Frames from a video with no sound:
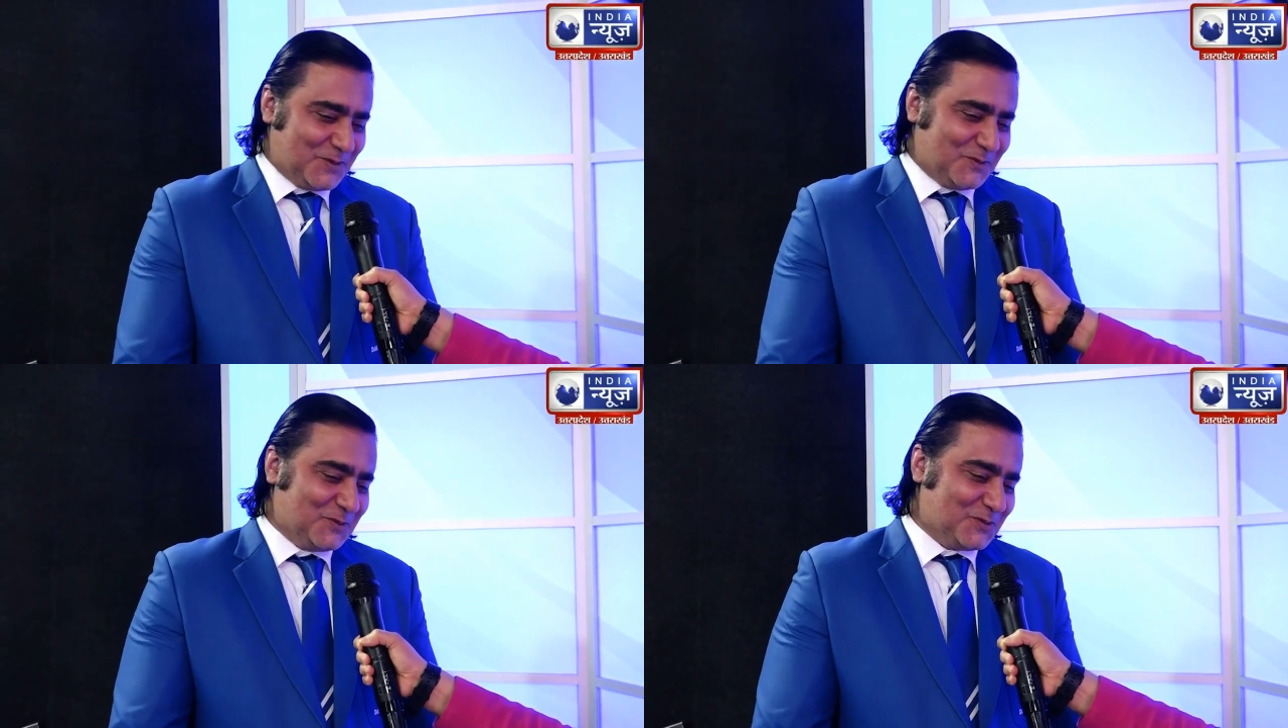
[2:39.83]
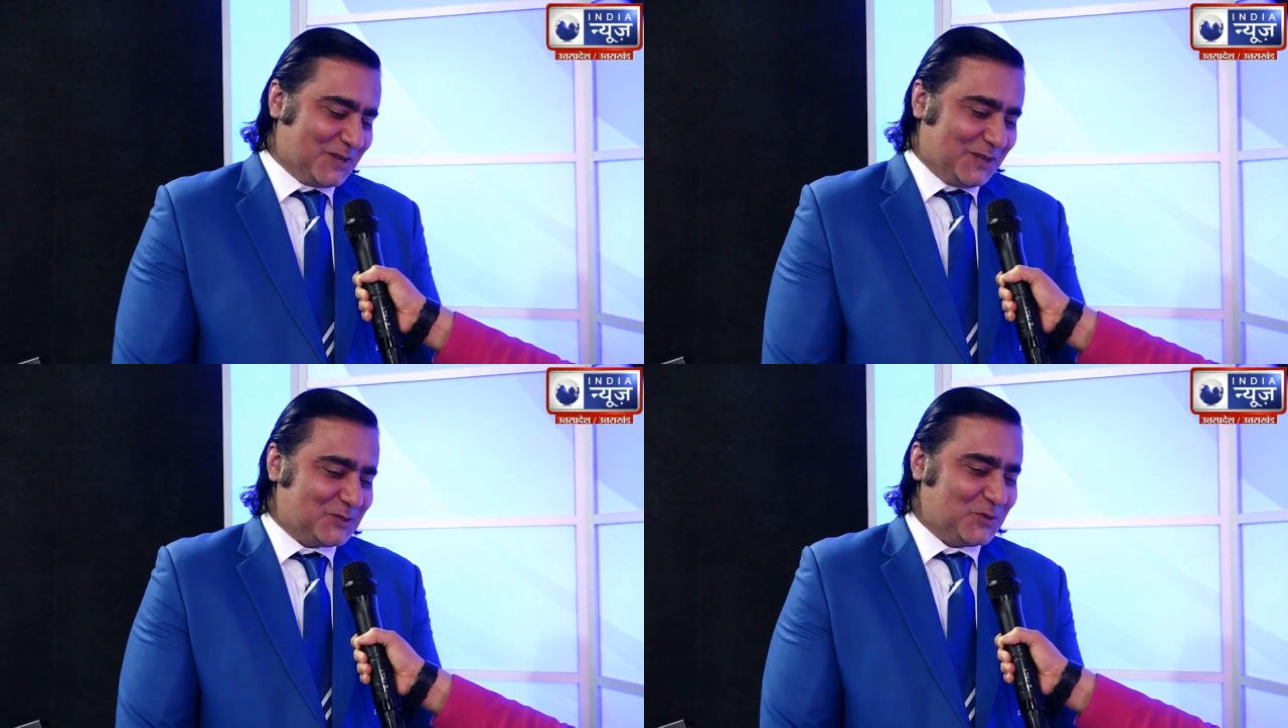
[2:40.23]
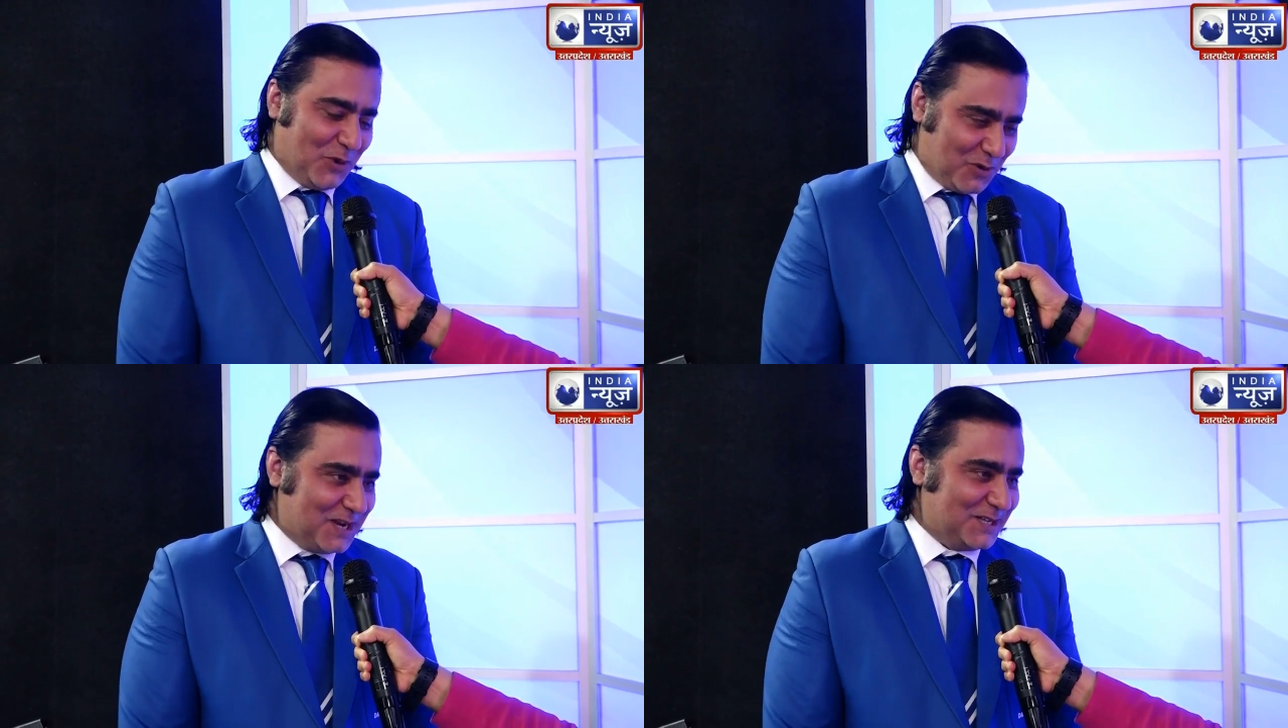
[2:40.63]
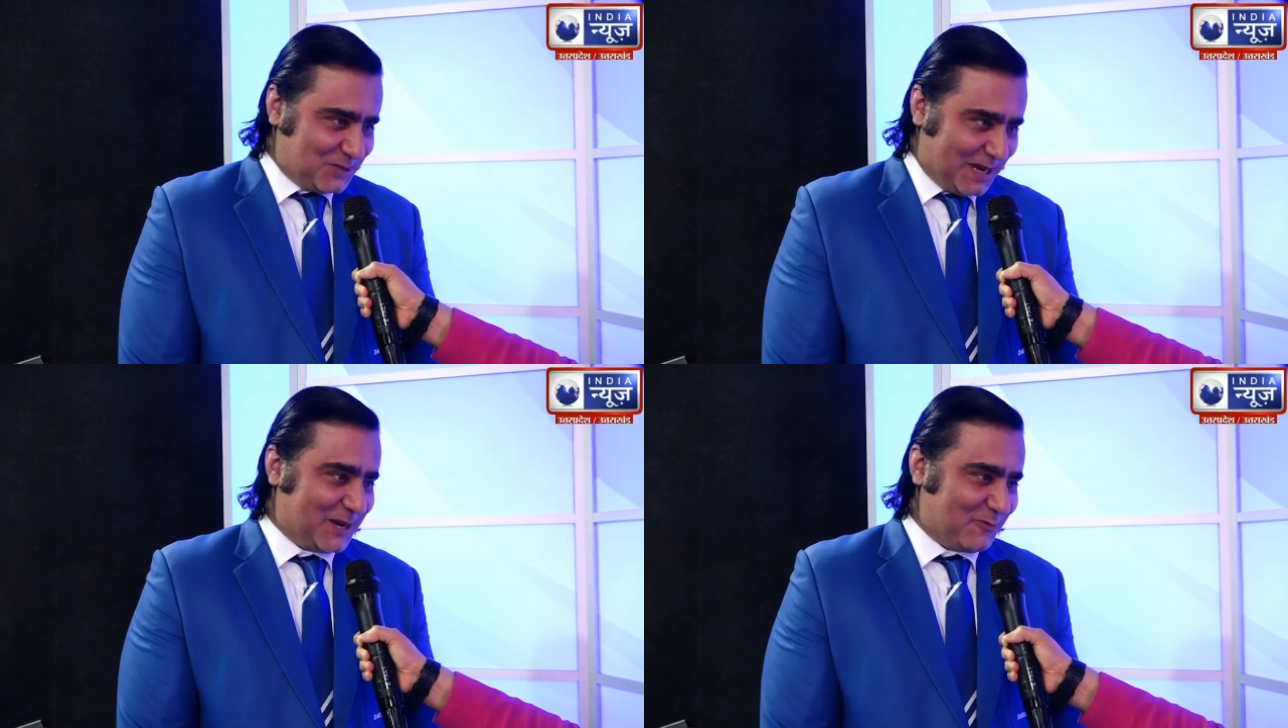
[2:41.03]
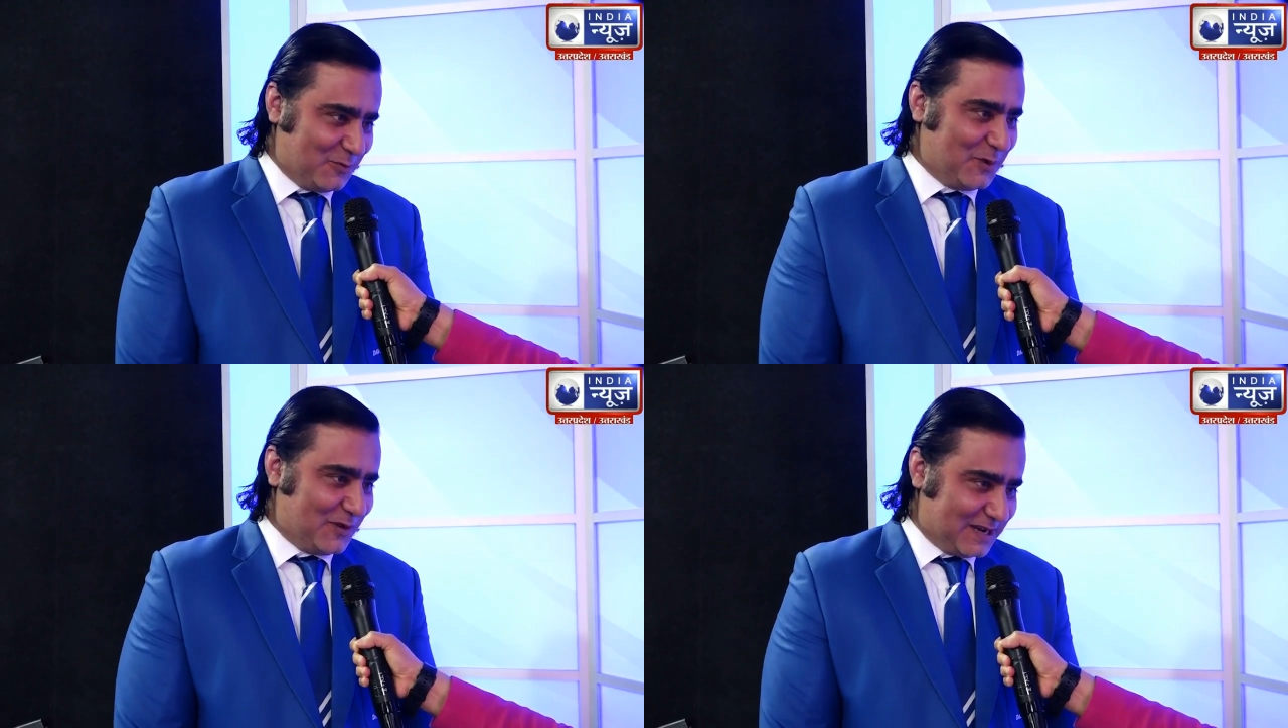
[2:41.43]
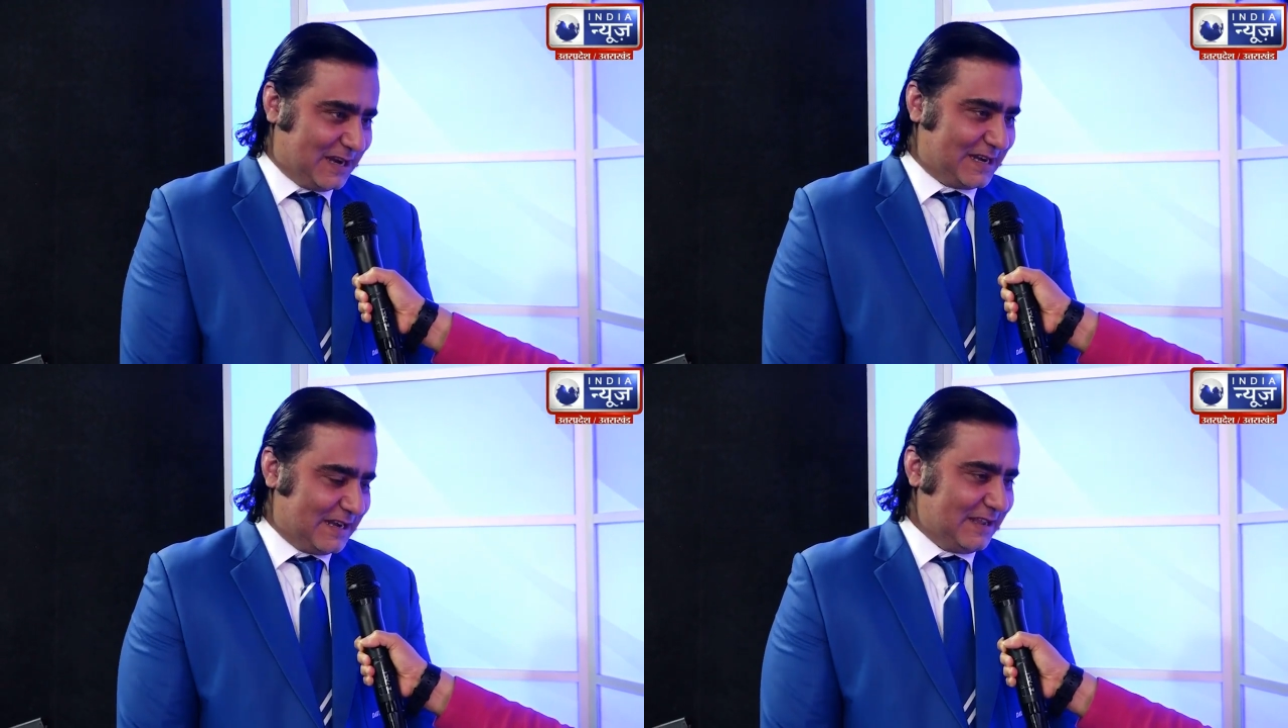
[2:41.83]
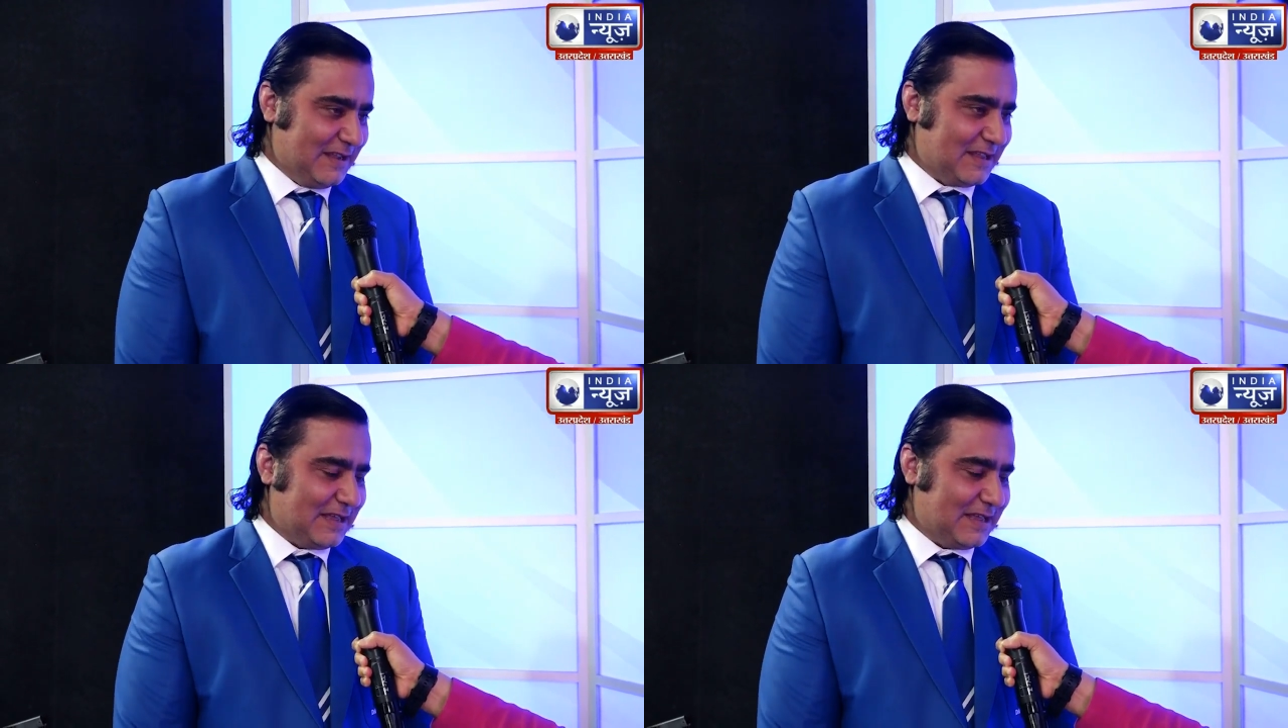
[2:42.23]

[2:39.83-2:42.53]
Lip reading: So it was, so he organized a racket for me very kindly,